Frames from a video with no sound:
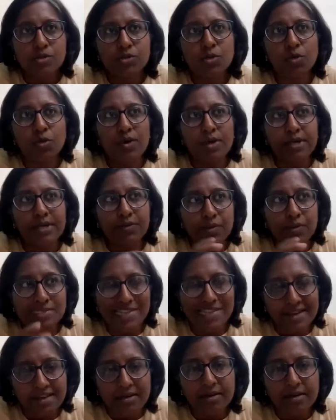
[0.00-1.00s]
So it
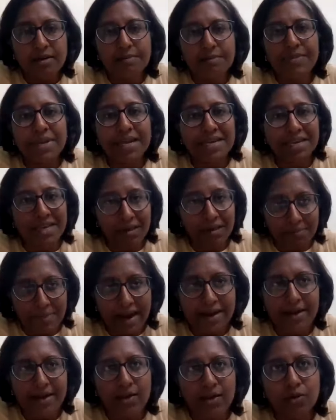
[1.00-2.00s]
was like a breaking
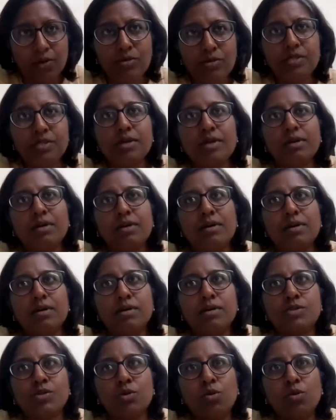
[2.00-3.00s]
bad news.
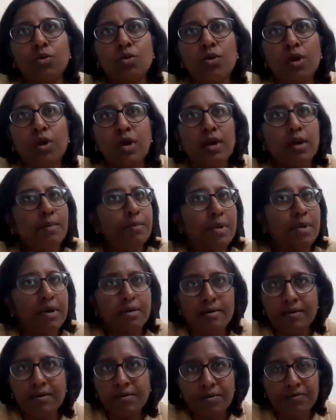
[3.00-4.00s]

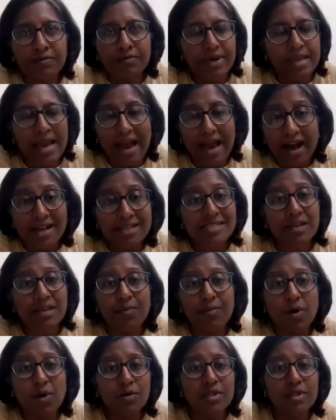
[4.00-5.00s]
When I ask
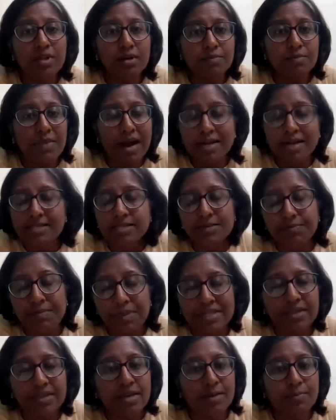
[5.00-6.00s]

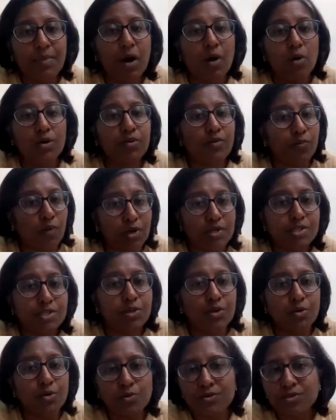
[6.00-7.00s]
mother about what
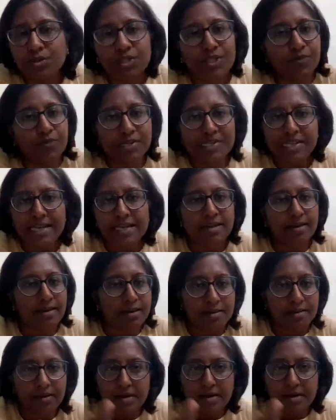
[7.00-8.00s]
she knows, that she was like,
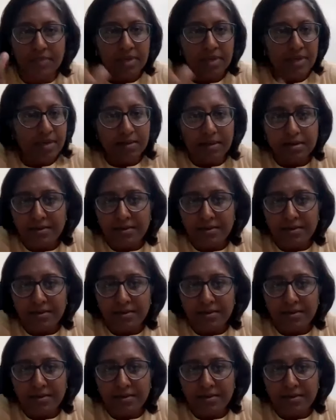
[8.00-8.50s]
I'm